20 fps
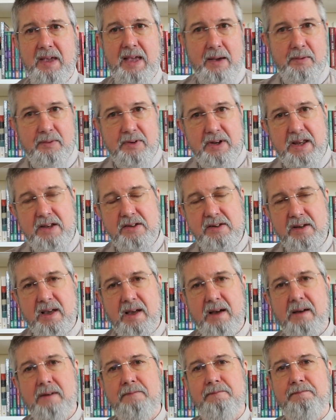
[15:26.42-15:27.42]
Our need to
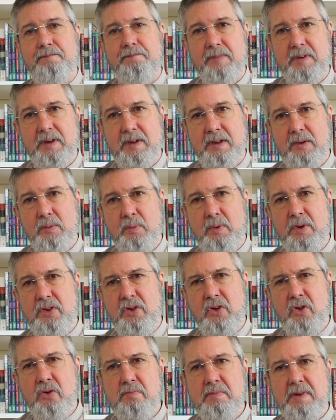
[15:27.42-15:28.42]
come
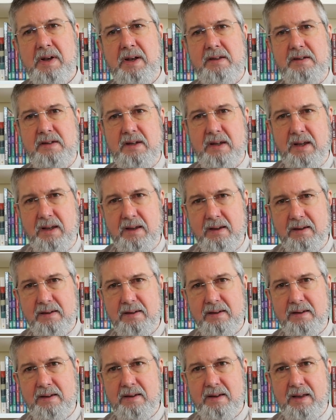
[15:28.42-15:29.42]
with humility
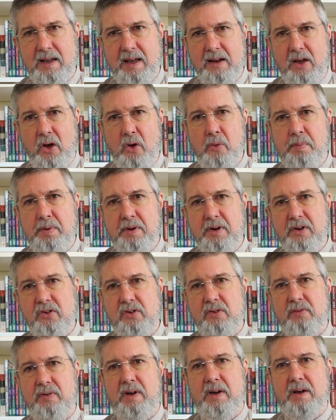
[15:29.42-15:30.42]
and openness
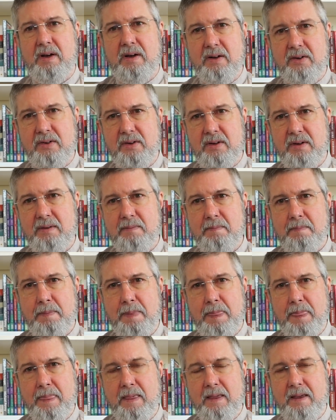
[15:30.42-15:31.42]
of heart,
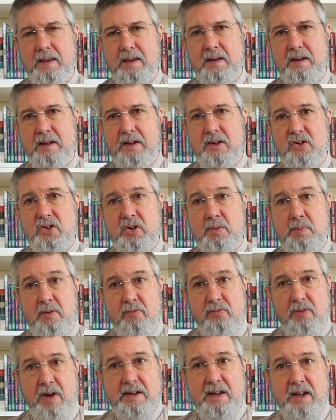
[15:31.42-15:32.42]
to be
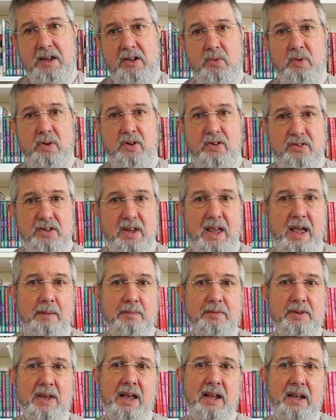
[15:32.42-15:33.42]
ready to
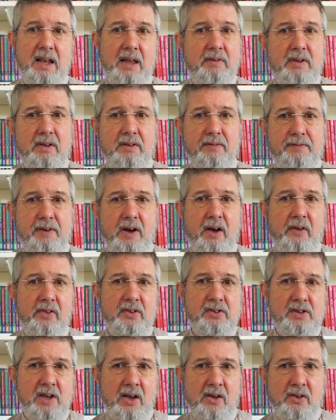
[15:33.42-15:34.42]
accept our loving
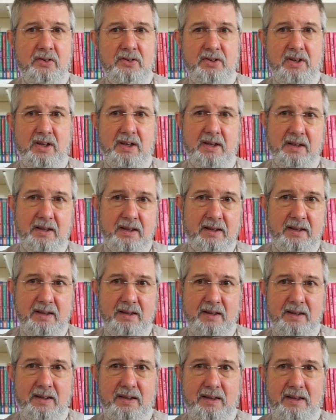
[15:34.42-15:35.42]
Father's answer,
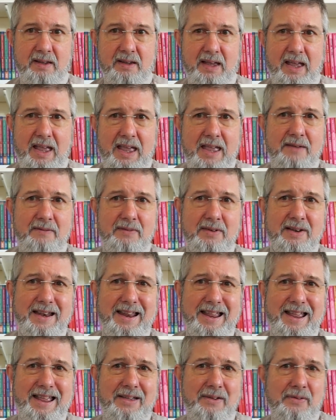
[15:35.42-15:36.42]
even
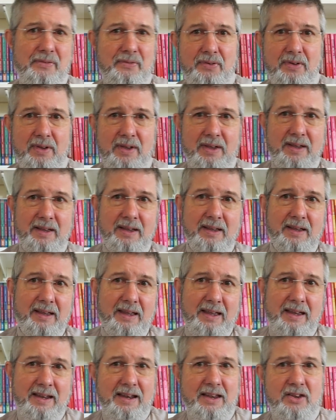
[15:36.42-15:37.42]
if
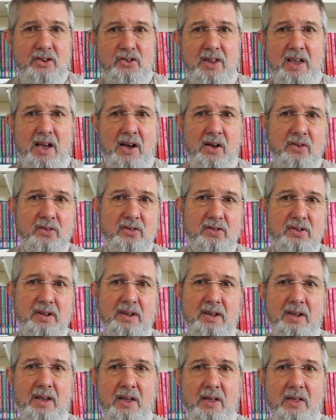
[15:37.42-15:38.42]
it is the
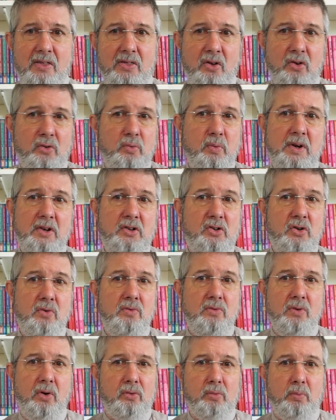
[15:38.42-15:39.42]
answer that we do
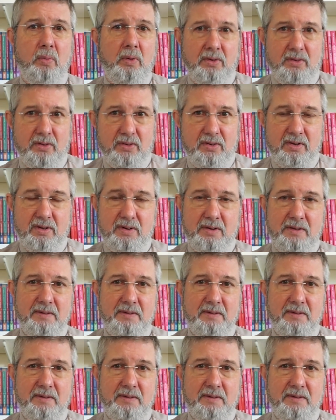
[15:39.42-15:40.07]
not want,